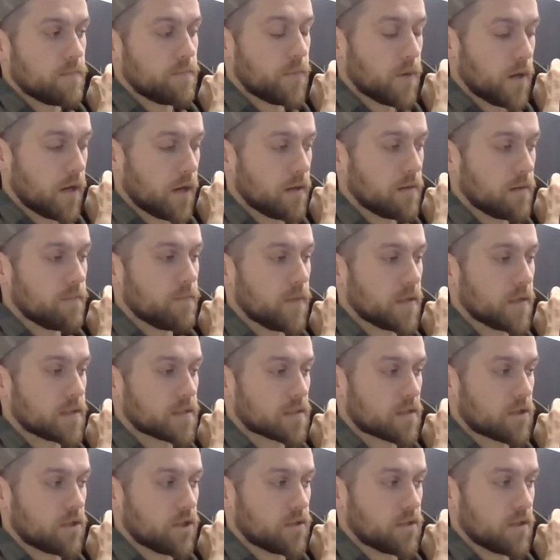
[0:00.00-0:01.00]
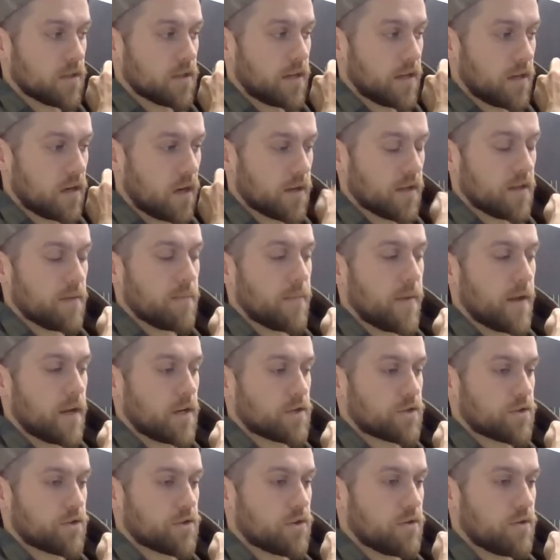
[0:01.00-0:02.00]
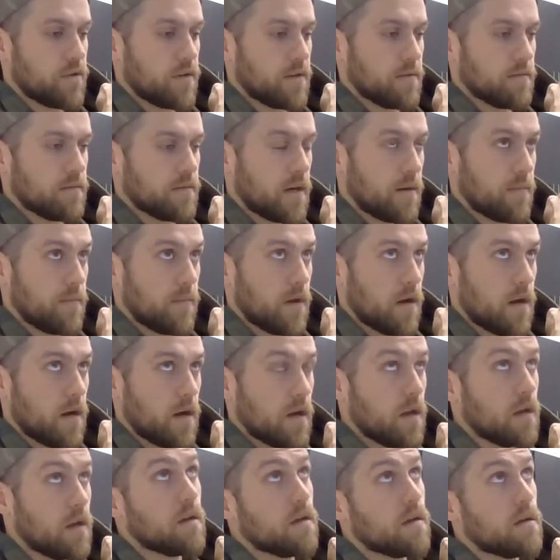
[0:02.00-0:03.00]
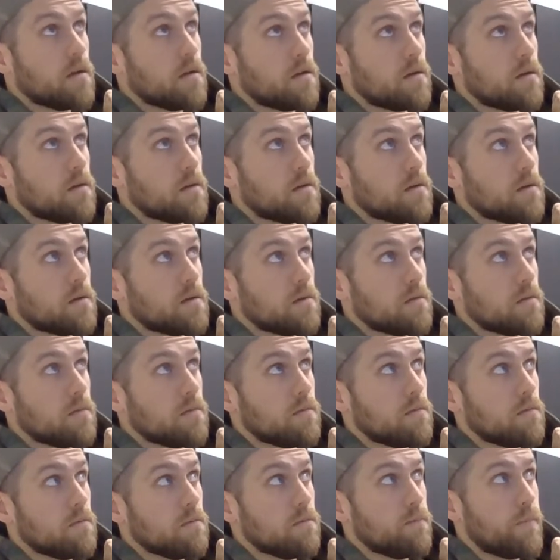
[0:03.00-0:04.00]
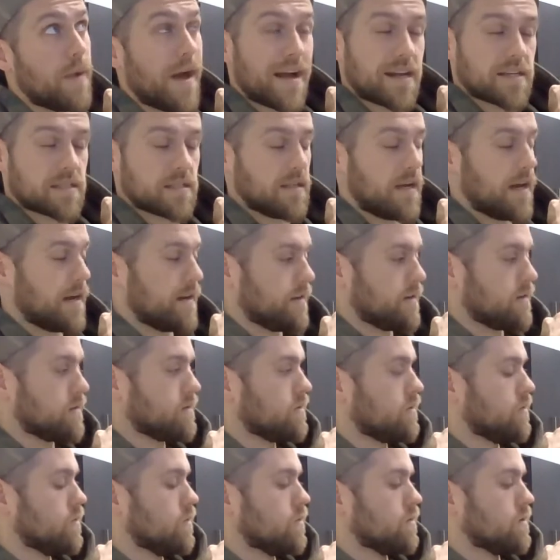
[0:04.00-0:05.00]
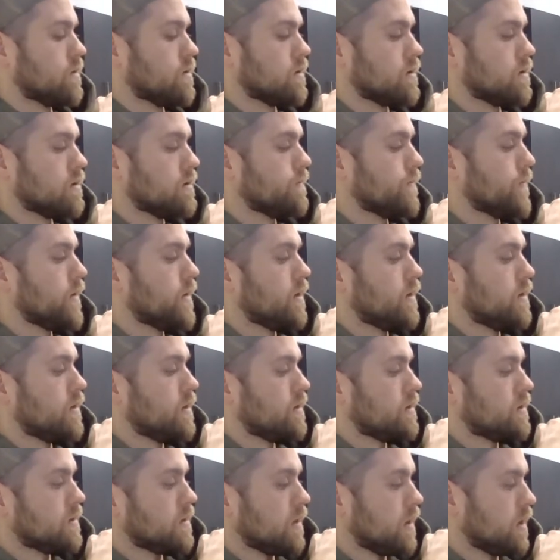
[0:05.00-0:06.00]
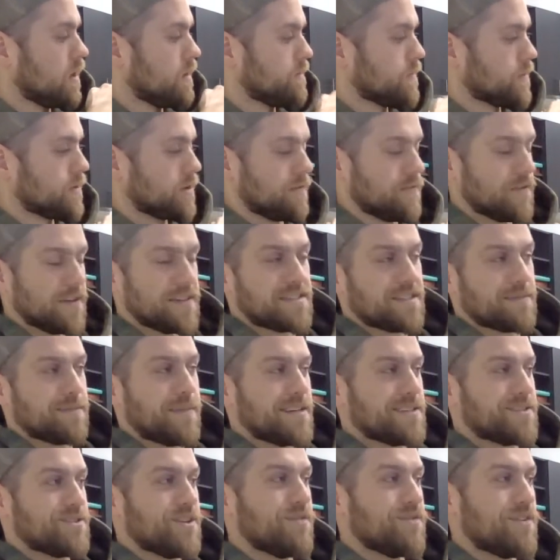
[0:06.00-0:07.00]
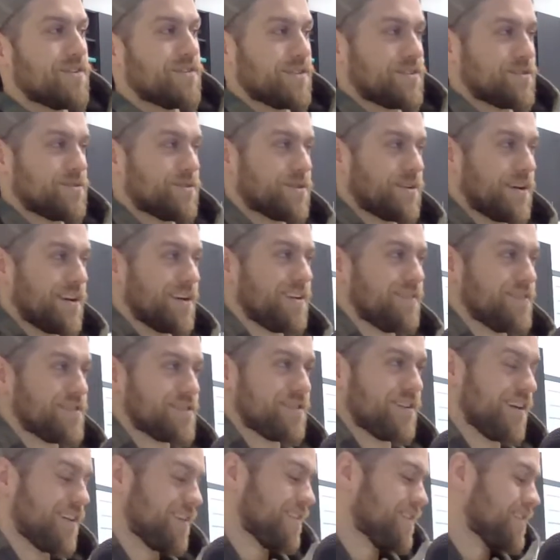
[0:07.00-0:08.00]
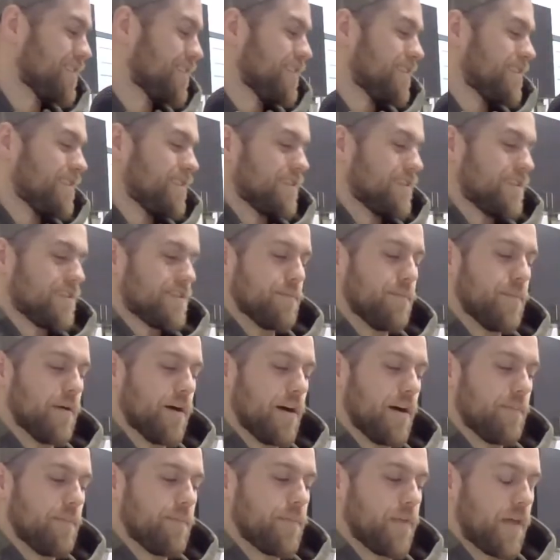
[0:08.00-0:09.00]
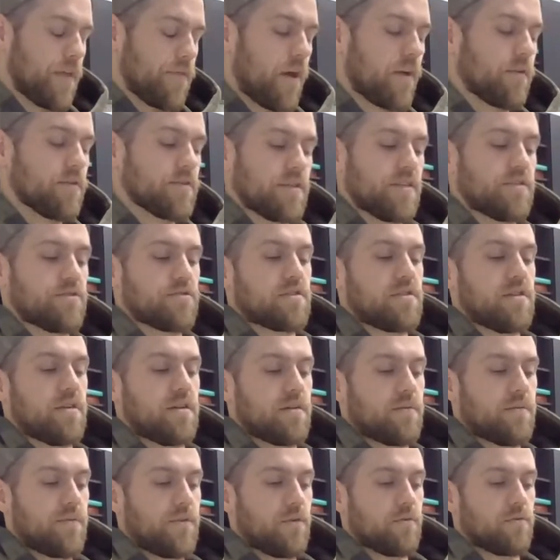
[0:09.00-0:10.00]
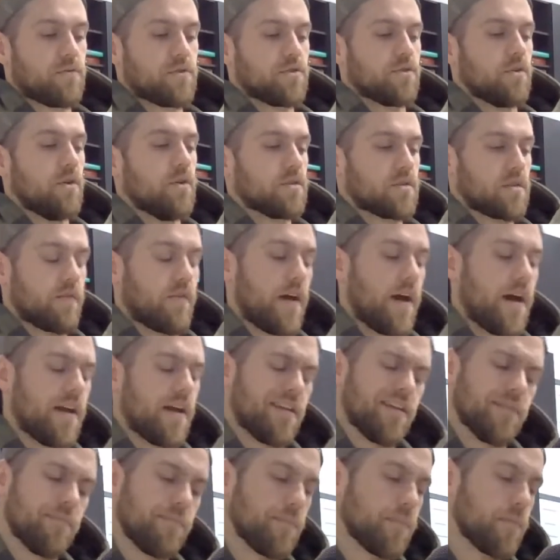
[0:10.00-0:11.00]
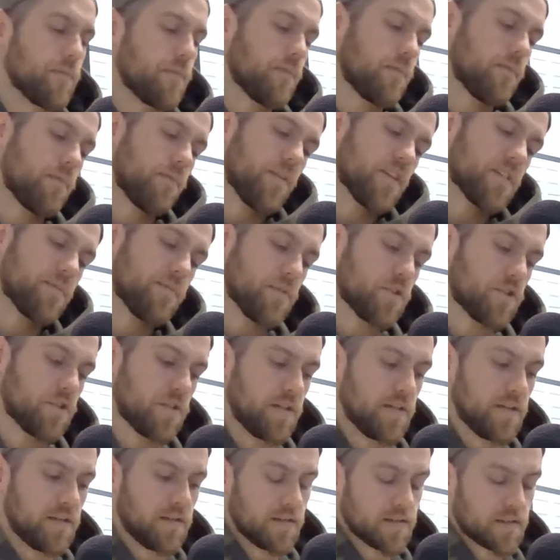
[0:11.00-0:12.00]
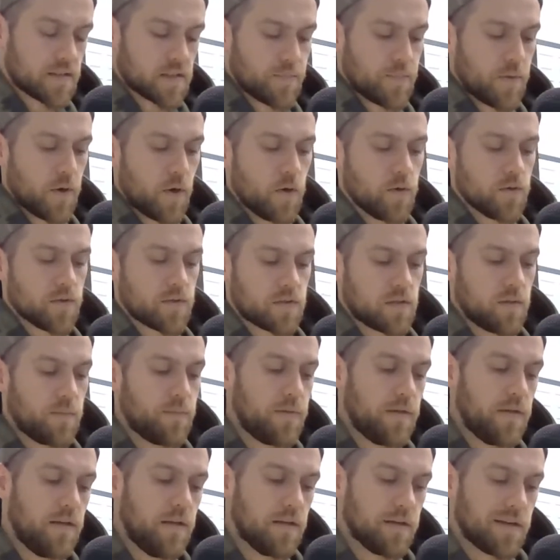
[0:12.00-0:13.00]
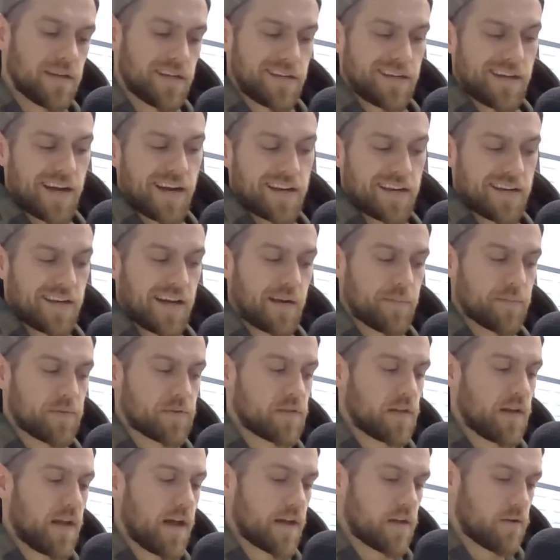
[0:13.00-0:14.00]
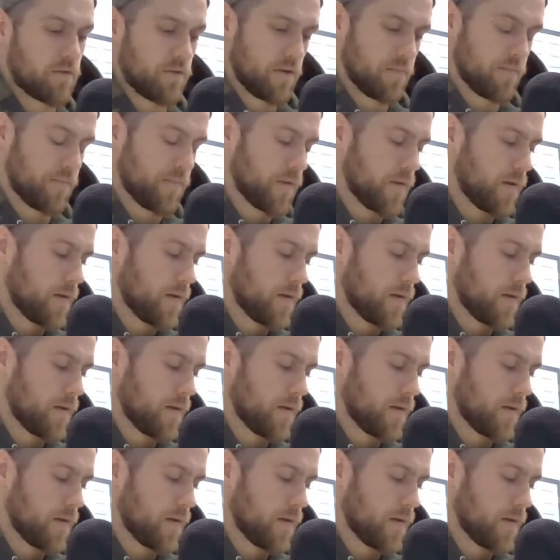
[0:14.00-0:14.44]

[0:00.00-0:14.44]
But it's good to get on it and make sure that I'm not backsliding or convincing myself that everything's okay if it's not. But I thought it was interesting, the results I've had. And this machine is supposed to be like 99% accurate.